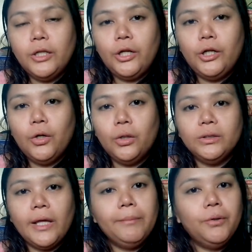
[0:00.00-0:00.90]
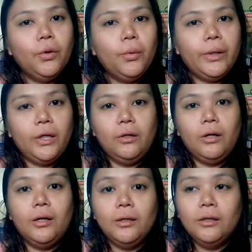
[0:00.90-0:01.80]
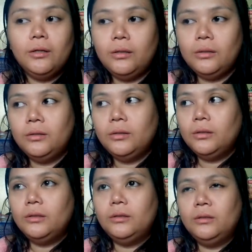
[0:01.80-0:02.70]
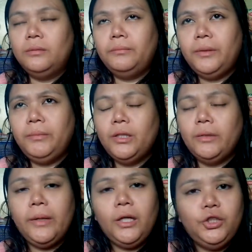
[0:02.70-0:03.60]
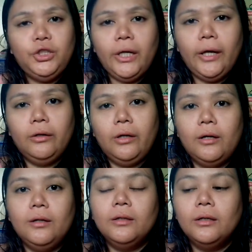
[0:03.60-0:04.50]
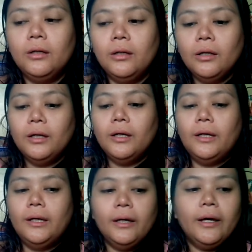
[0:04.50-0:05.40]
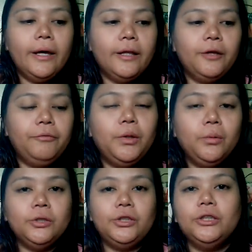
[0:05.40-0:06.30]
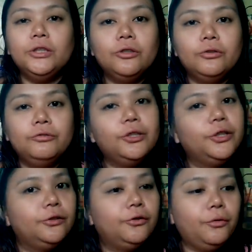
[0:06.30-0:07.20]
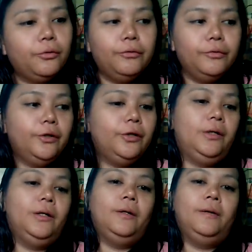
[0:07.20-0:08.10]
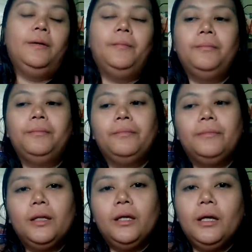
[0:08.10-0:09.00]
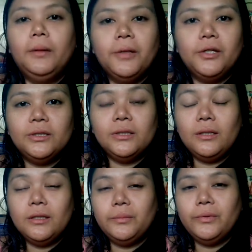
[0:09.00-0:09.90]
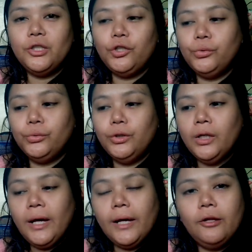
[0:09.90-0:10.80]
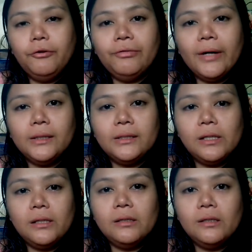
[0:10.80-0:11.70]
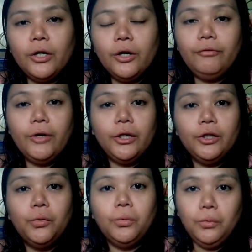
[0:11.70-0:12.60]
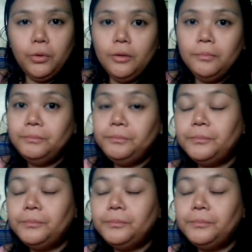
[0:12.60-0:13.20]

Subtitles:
their long time ago era, maybe the Meiji era. And I've been watching it over and over because it is pretty good. And the fight scenes, they are very cool. And